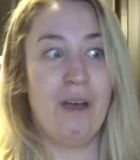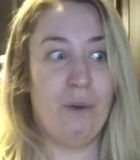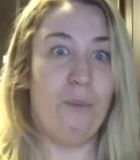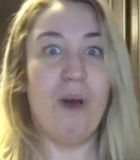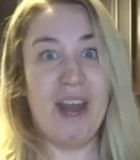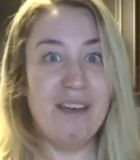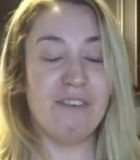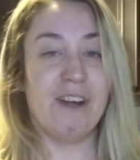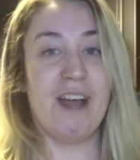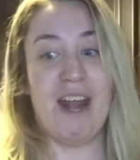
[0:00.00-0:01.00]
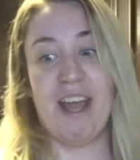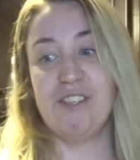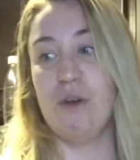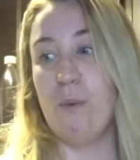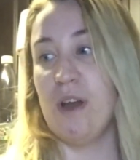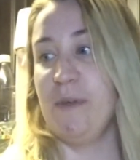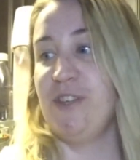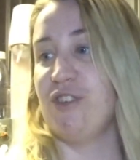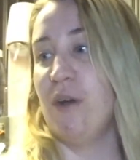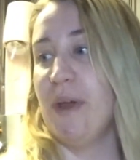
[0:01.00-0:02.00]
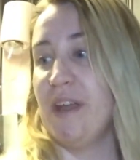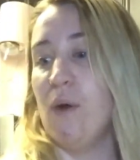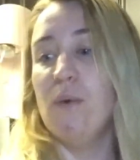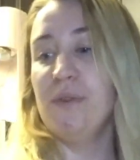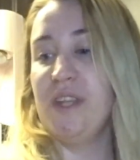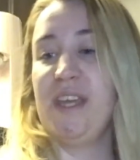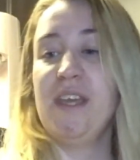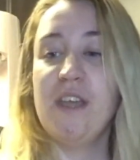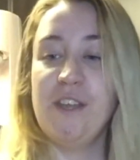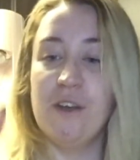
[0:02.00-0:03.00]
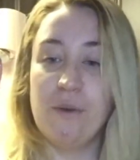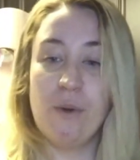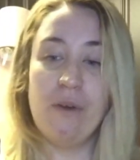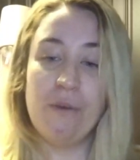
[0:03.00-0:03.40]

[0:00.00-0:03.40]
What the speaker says: whatever, and I don't want to be showing only, quote